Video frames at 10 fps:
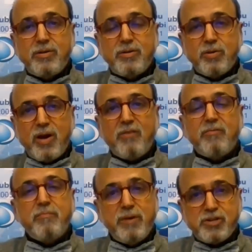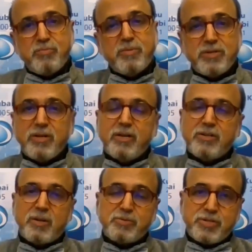to have detriment in
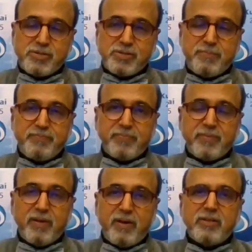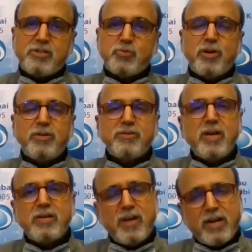substance. And that's what
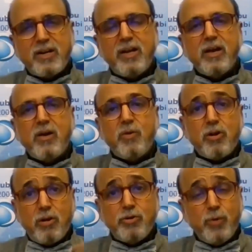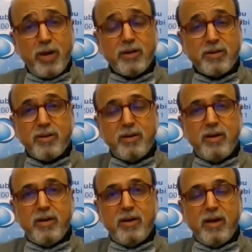exactly we are all doing it.
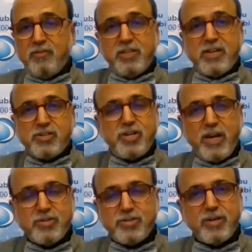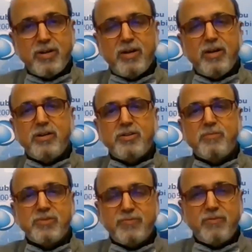Everything has changed in
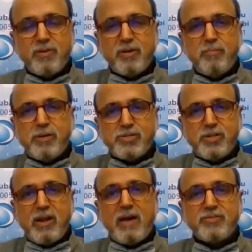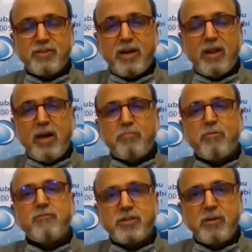terms of our personal lifestyle and
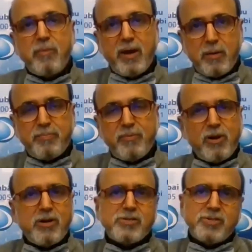professional make. We are all